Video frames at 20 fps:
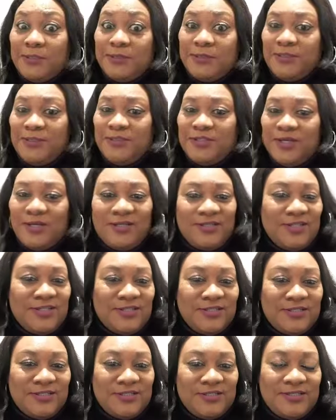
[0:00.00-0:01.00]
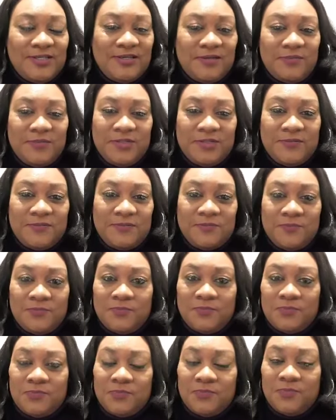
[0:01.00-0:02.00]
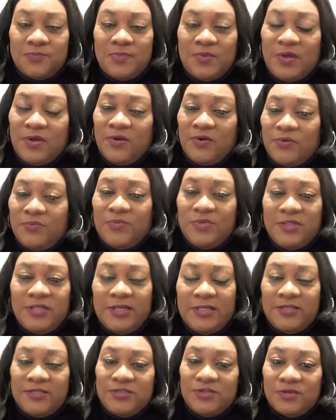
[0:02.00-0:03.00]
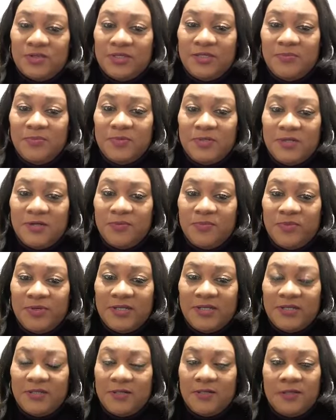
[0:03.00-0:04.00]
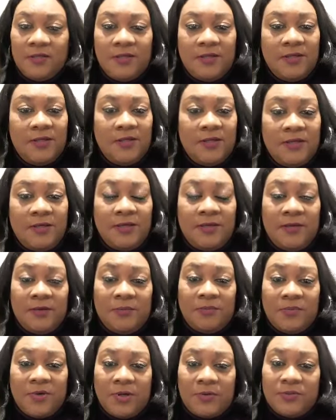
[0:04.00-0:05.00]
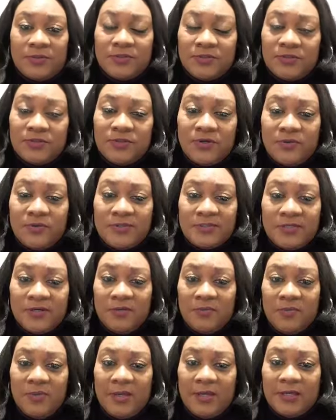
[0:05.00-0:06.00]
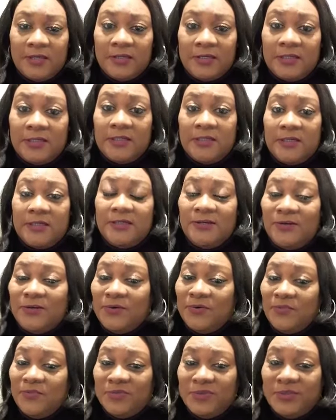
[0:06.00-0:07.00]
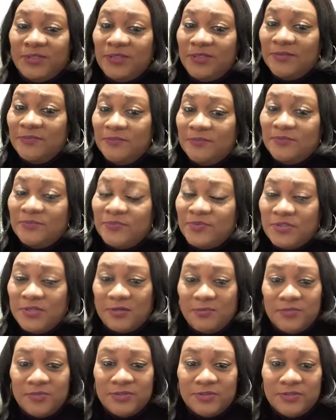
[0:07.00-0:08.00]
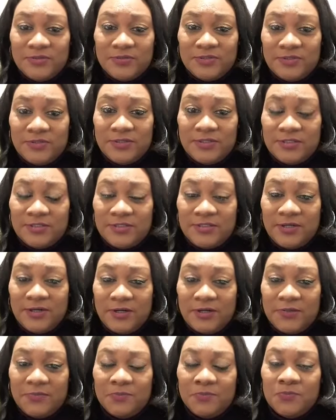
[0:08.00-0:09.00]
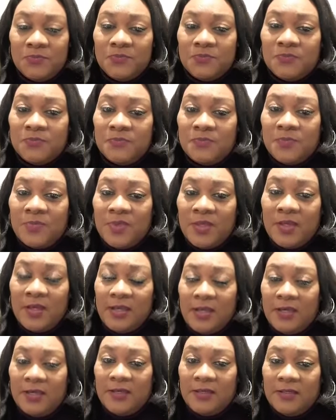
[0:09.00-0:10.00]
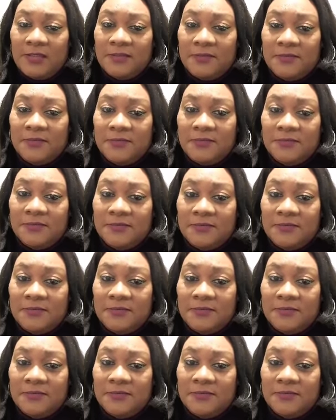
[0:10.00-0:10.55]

get these tatas examined. I hope you ladies are keeping up with it. My results always come back good. Hopefully, same results this time. And